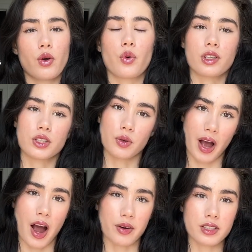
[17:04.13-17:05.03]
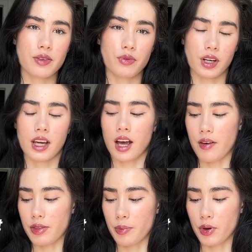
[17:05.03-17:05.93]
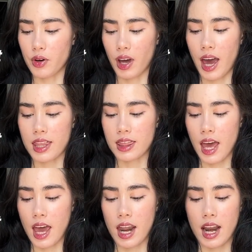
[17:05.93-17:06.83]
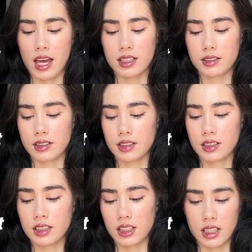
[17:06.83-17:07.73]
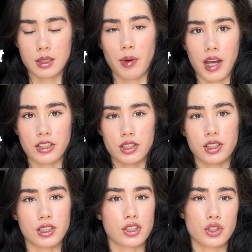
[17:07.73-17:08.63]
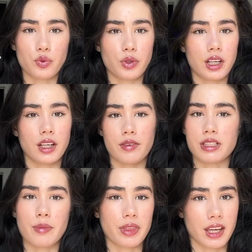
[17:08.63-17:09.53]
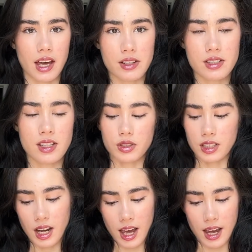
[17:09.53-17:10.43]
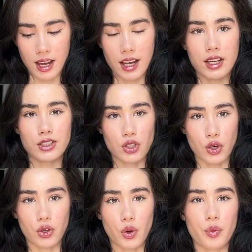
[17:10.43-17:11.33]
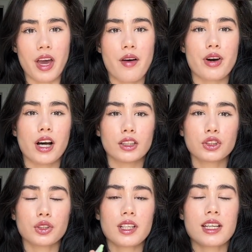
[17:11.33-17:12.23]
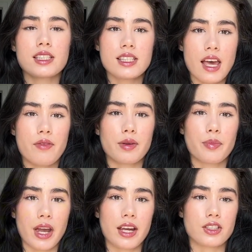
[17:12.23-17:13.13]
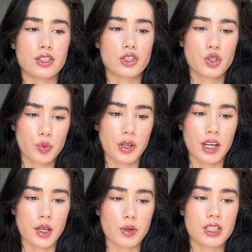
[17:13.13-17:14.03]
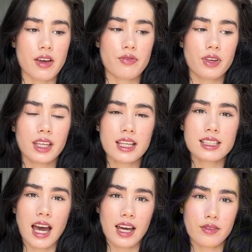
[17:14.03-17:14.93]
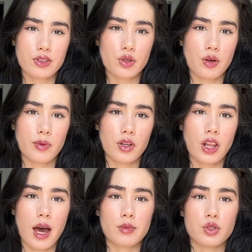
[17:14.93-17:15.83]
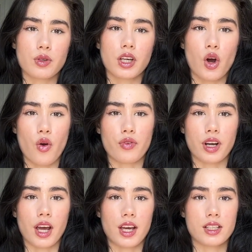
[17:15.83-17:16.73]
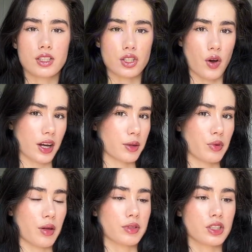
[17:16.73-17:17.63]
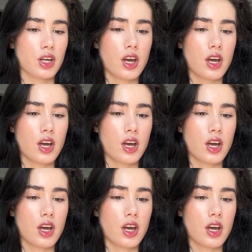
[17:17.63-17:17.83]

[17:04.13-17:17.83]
or 2 hours of reading of the book, and then 6 pages to read of something else. Today, in total, we have 107 pages to read, which I feel like is kind of doable. I'm doing an overnight, so I could probably